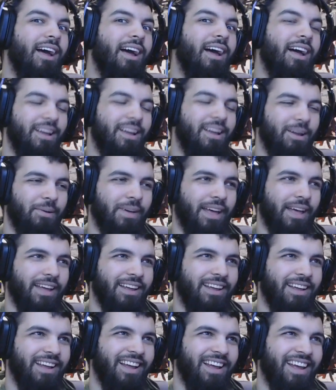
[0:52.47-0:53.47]
Okay.
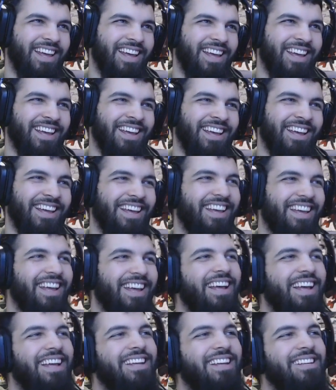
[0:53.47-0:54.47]

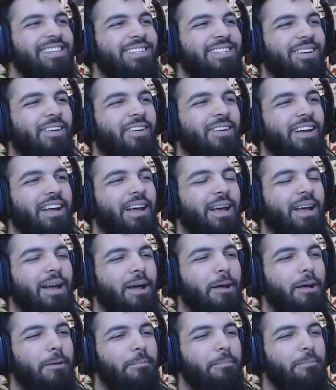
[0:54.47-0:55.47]
So,
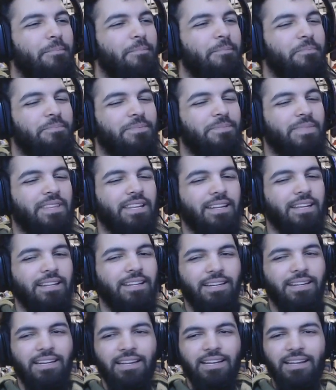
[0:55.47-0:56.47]

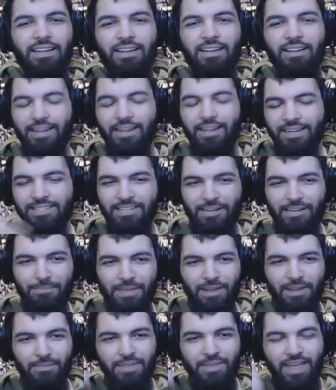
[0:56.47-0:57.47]
like I said
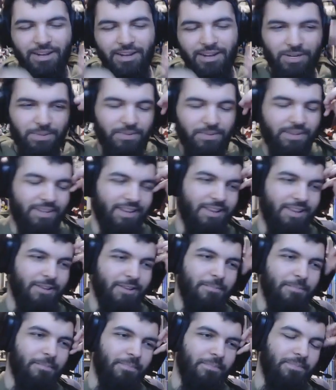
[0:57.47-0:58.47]
in the actual
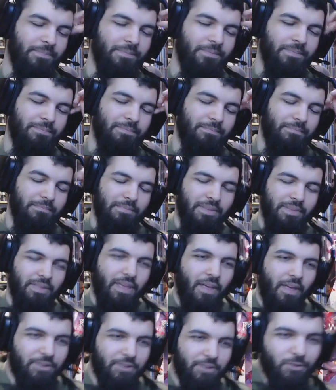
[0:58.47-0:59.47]

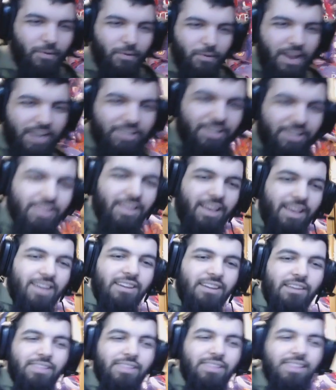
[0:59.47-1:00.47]
reaction at the end and
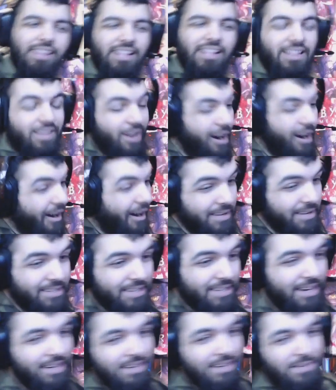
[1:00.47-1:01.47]
everything, the art
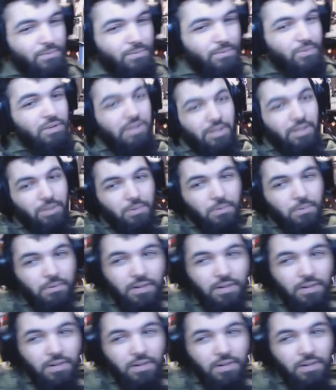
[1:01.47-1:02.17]
style is really cool.